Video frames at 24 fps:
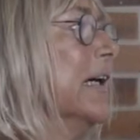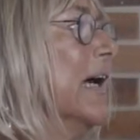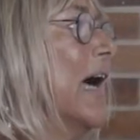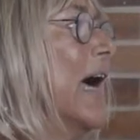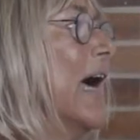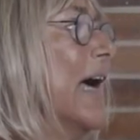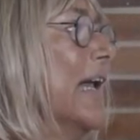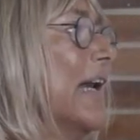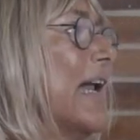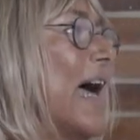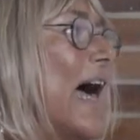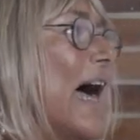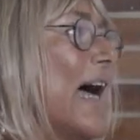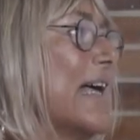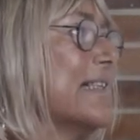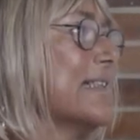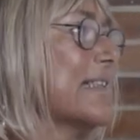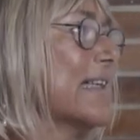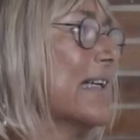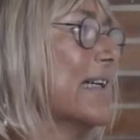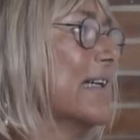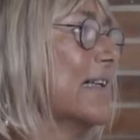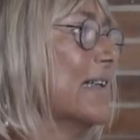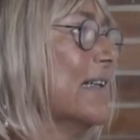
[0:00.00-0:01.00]
and
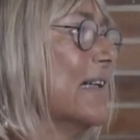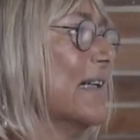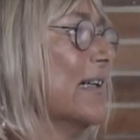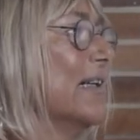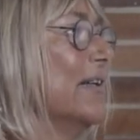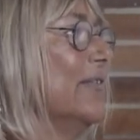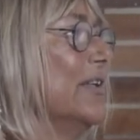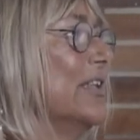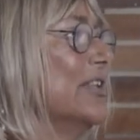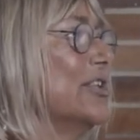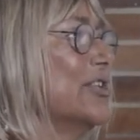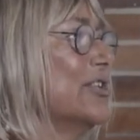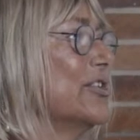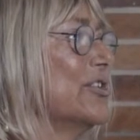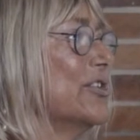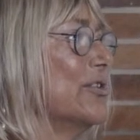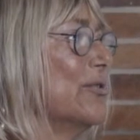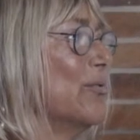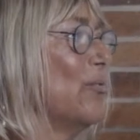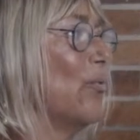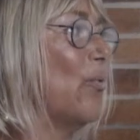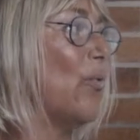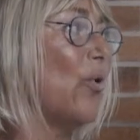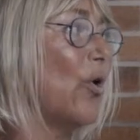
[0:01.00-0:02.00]
asking the
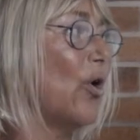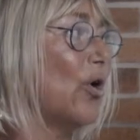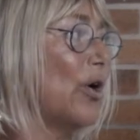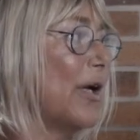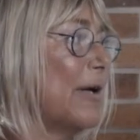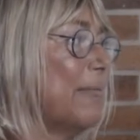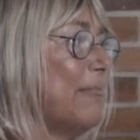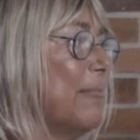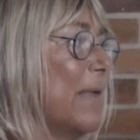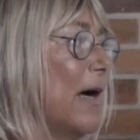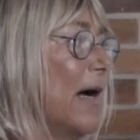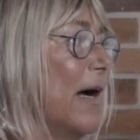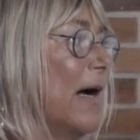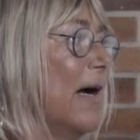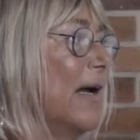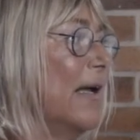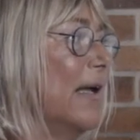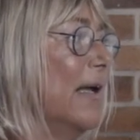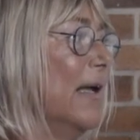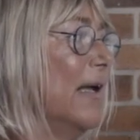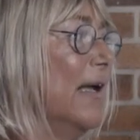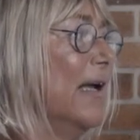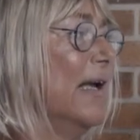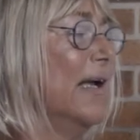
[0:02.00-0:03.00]
question, what am I?
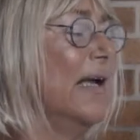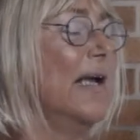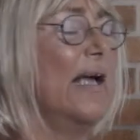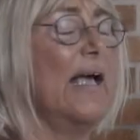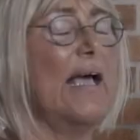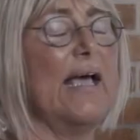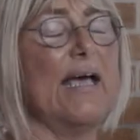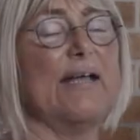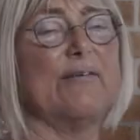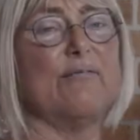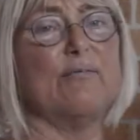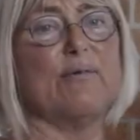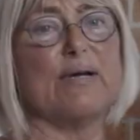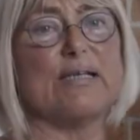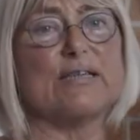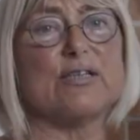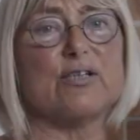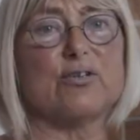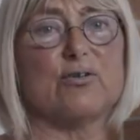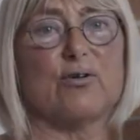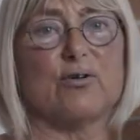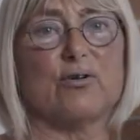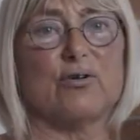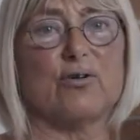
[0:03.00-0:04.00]
And whether
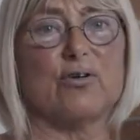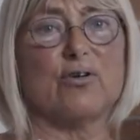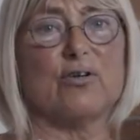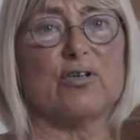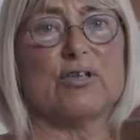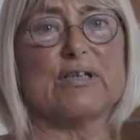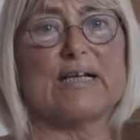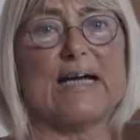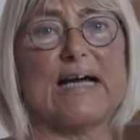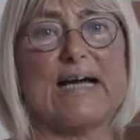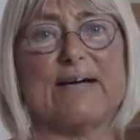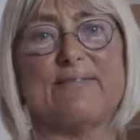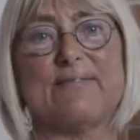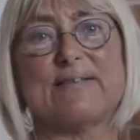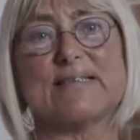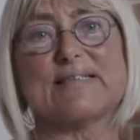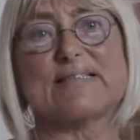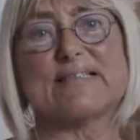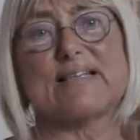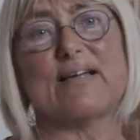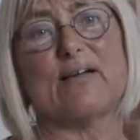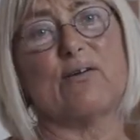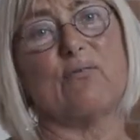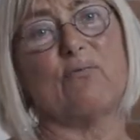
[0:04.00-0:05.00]
or not I
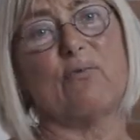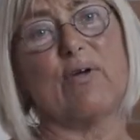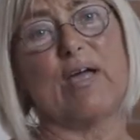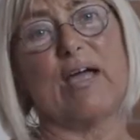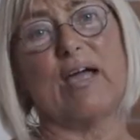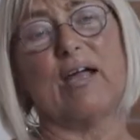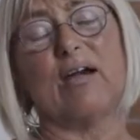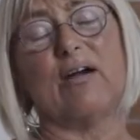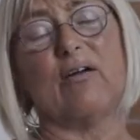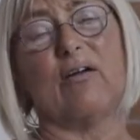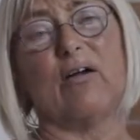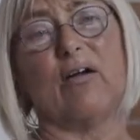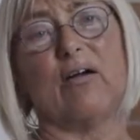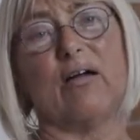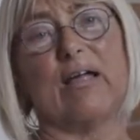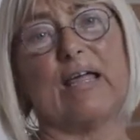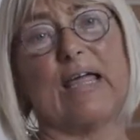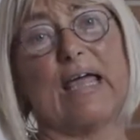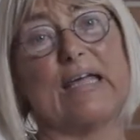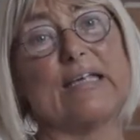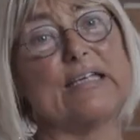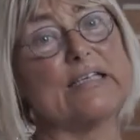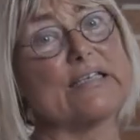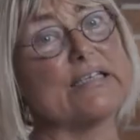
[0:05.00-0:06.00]
was aware
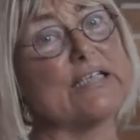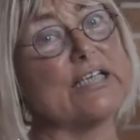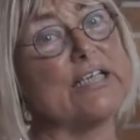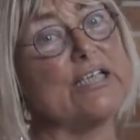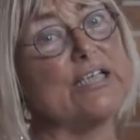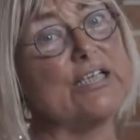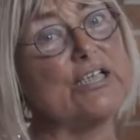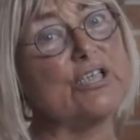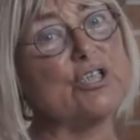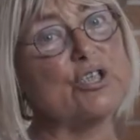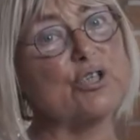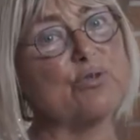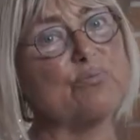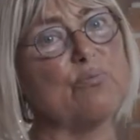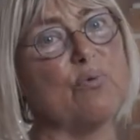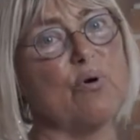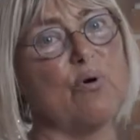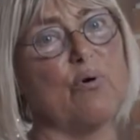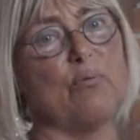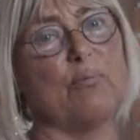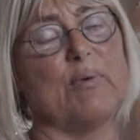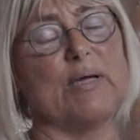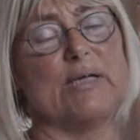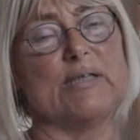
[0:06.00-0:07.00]
at each
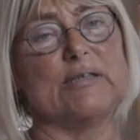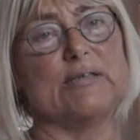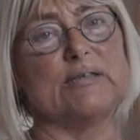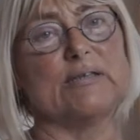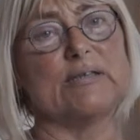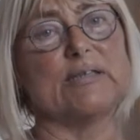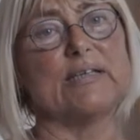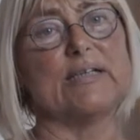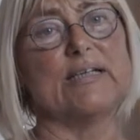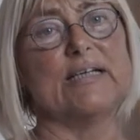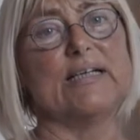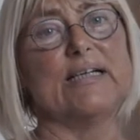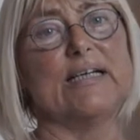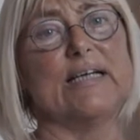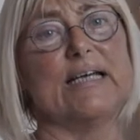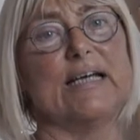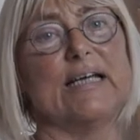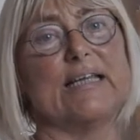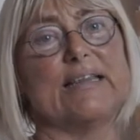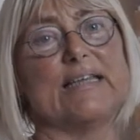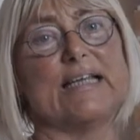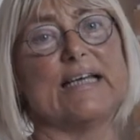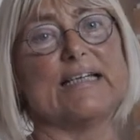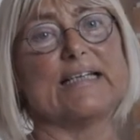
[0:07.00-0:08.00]
moment
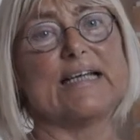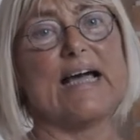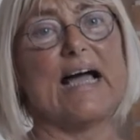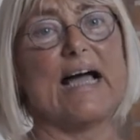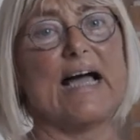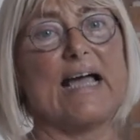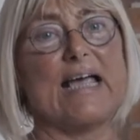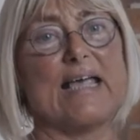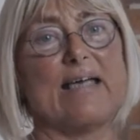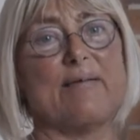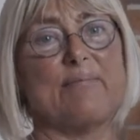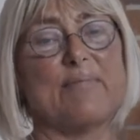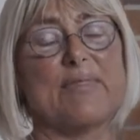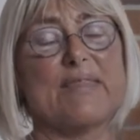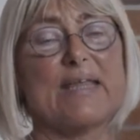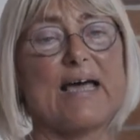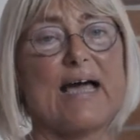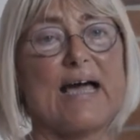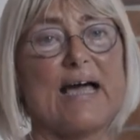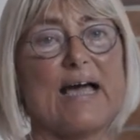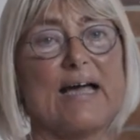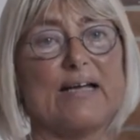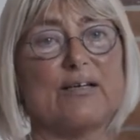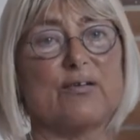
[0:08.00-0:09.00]
that I am
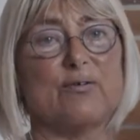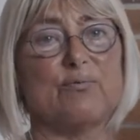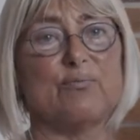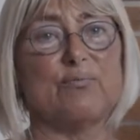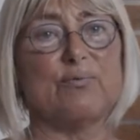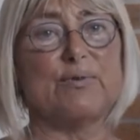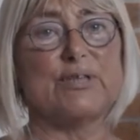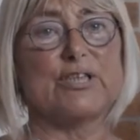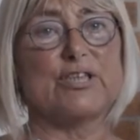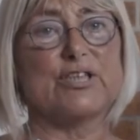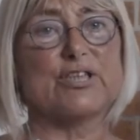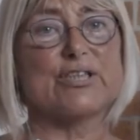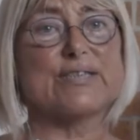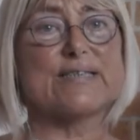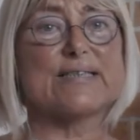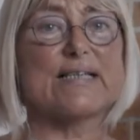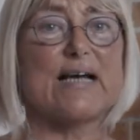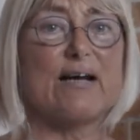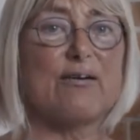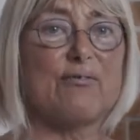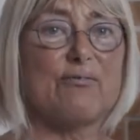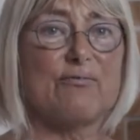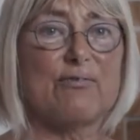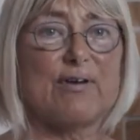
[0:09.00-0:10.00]
that which is
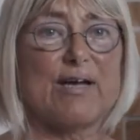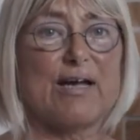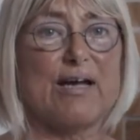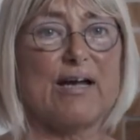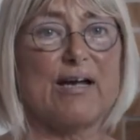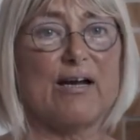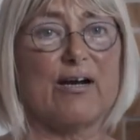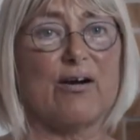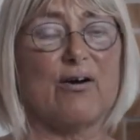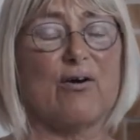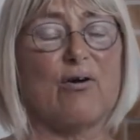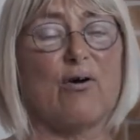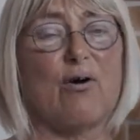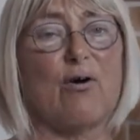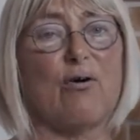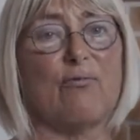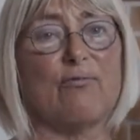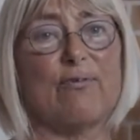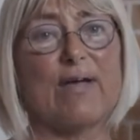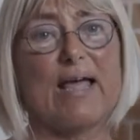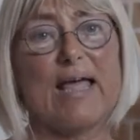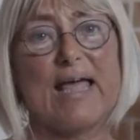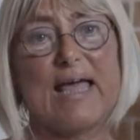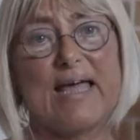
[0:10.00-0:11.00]
aware
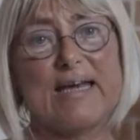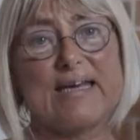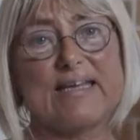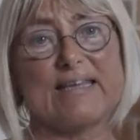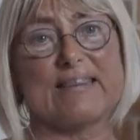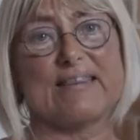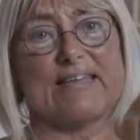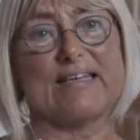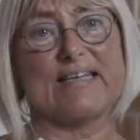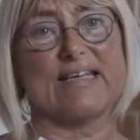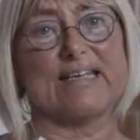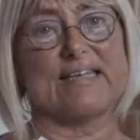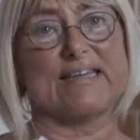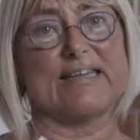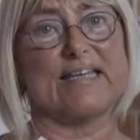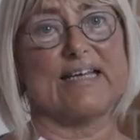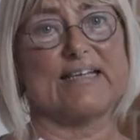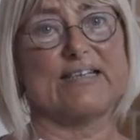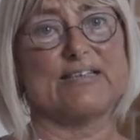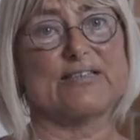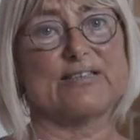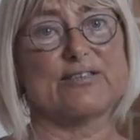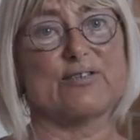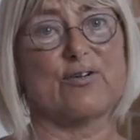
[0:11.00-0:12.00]
of anything that
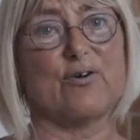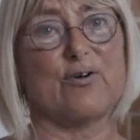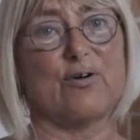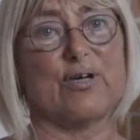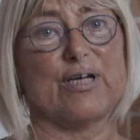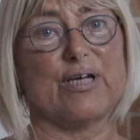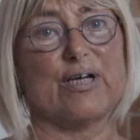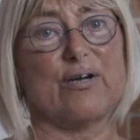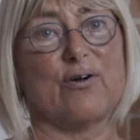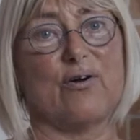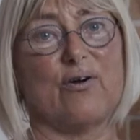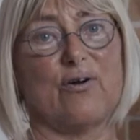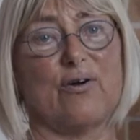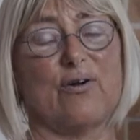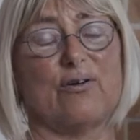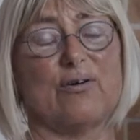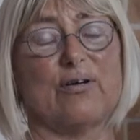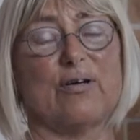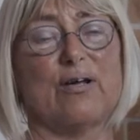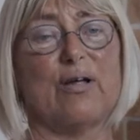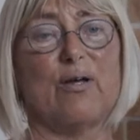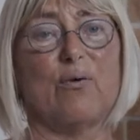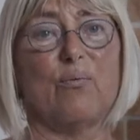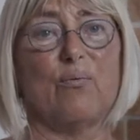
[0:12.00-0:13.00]
is going
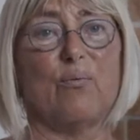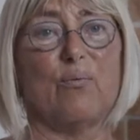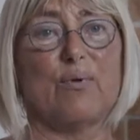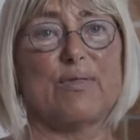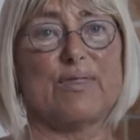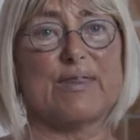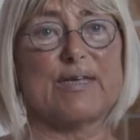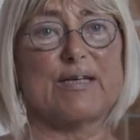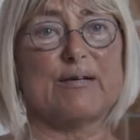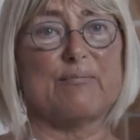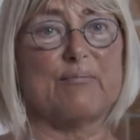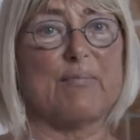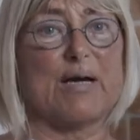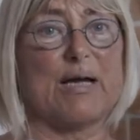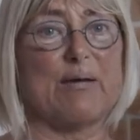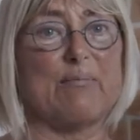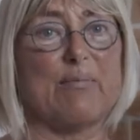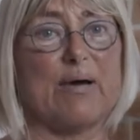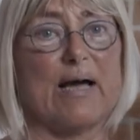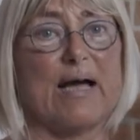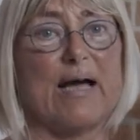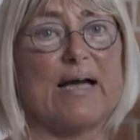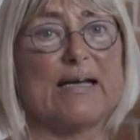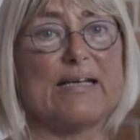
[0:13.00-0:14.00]
on within my
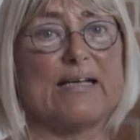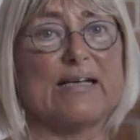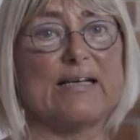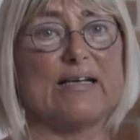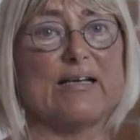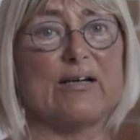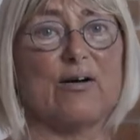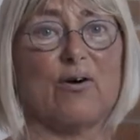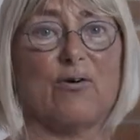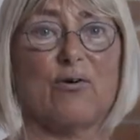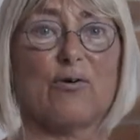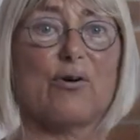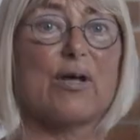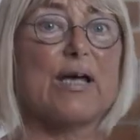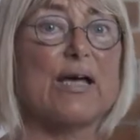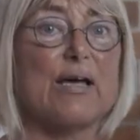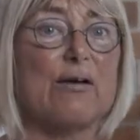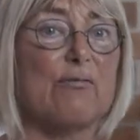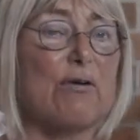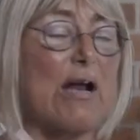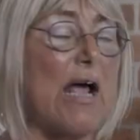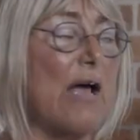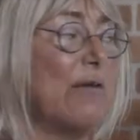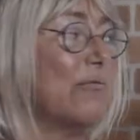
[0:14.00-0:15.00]
body or
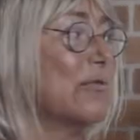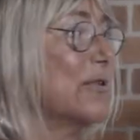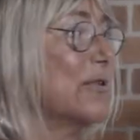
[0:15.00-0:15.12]
around